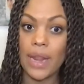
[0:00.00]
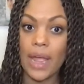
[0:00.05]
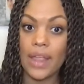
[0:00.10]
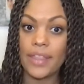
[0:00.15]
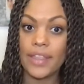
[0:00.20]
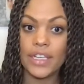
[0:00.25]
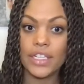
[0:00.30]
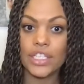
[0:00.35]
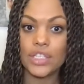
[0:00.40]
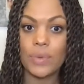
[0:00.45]
I
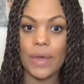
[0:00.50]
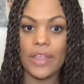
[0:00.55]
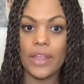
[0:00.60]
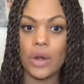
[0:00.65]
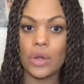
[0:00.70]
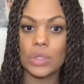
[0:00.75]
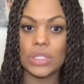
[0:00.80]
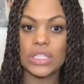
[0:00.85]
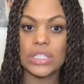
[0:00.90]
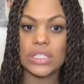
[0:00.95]
think it's why they
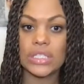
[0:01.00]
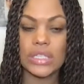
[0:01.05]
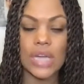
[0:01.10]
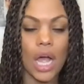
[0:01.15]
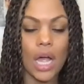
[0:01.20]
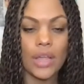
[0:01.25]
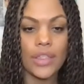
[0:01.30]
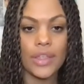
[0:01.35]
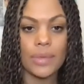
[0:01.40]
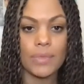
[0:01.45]
don't
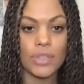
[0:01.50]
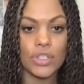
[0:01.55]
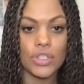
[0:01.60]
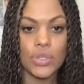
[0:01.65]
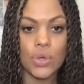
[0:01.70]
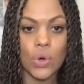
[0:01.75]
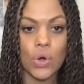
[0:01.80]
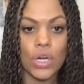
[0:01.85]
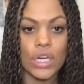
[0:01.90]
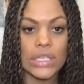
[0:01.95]
stock them in
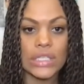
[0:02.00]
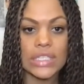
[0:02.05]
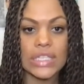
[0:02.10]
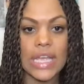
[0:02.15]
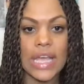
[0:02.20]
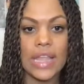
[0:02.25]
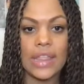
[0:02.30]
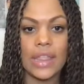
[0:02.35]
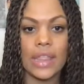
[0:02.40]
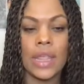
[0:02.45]
stores.
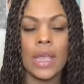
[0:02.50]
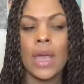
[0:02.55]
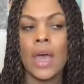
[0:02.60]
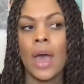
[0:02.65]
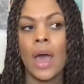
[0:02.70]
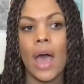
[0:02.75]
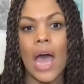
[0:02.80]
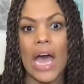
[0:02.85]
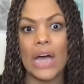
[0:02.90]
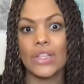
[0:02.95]
And
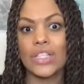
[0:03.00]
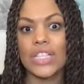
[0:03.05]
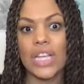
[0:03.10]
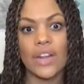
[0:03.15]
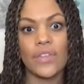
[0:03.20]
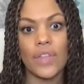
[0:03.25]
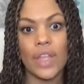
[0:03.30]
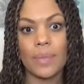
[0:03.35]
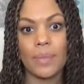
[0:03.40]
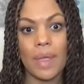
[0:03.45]
outside
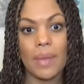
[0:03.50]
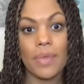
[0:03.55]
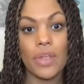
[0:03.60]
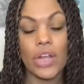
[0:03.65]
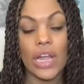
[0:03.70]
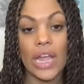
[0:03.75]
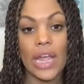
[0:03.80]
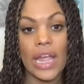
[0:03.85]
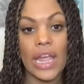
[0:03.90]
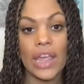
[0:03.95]
of like maybe
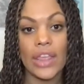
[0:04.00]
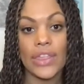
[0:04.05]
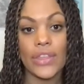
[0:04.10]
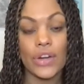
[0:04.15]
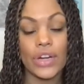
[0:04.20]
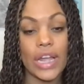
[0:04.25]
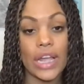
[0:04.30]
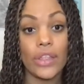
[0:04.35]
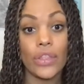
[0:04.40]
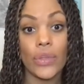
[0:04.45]
your 8th or
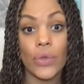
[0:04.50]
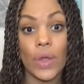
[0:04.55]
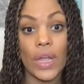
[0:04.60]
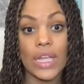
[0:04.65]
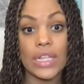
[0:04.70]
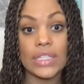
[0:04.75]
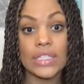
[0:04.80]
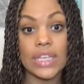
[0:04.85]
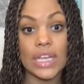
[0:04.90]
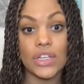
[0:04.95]
9th
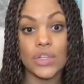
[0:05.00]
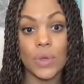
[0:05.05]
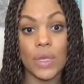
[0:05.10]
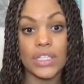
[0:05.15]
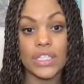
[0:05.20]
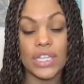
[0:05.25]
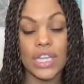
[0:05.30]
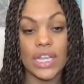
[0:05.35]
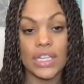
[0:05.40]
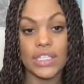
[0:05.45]
grade sexual
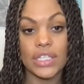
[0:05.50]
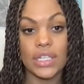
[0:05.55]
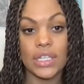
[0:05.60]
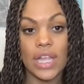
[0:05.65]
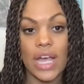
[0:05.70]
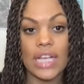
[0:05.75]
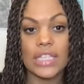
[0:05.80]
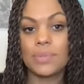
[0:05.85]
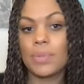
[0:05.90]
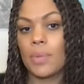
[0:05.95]
education
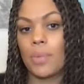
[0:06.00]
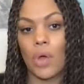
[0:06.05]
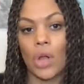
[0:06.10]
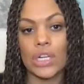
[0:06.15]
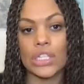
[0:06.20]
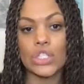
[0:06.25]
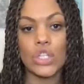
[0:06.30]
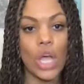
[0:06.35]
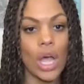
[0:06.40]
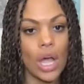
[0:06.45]
class, people
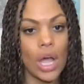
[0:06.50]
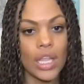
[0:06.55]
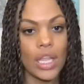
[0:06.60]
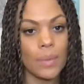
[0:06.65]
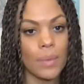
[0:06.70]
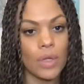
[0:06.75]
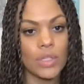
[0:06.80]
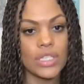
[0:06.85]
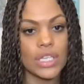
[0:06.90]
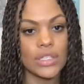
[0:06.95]
aren't talking
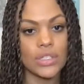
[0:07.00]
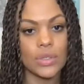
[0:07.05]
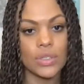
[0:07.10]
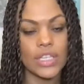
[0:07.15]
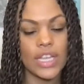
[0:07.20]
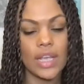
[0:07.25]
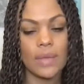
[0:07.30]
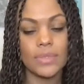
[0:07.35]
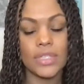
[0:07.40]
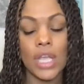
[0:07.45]
about dental
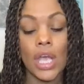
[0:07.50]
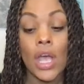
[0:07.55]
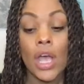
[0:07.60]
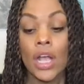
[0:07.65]
dams.